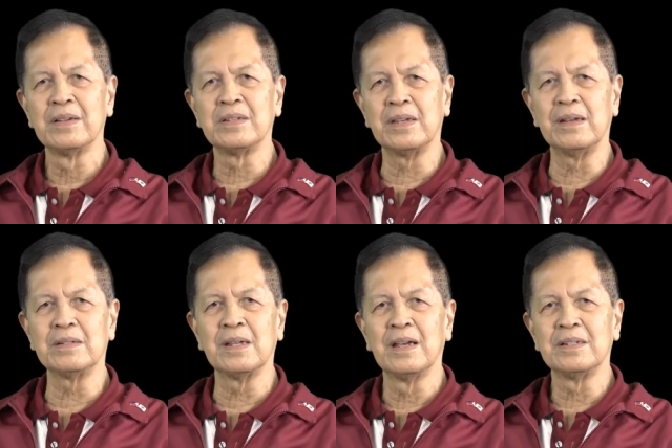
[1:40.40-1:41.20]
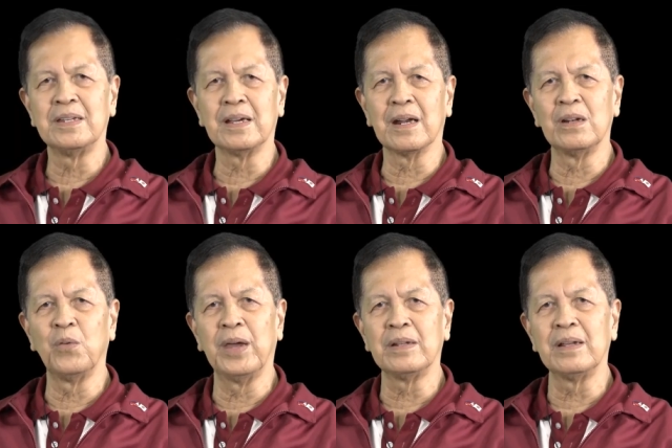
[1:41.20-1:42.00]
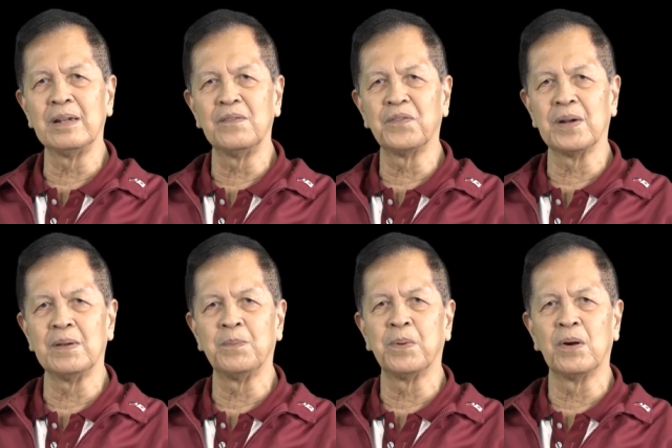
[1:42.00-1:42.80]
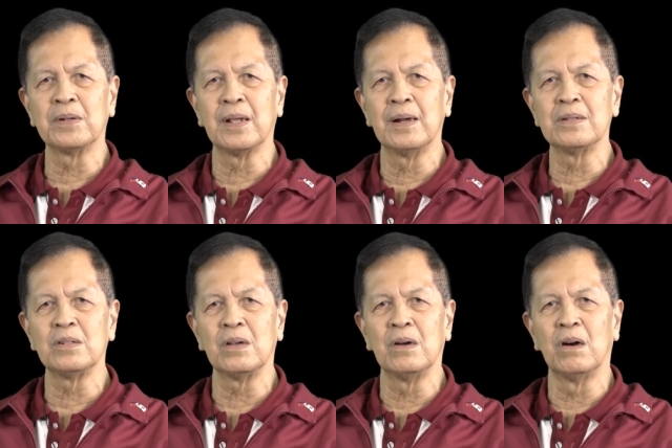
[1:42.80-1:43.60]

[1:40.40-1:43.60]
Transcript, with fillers: since she graduated from the portals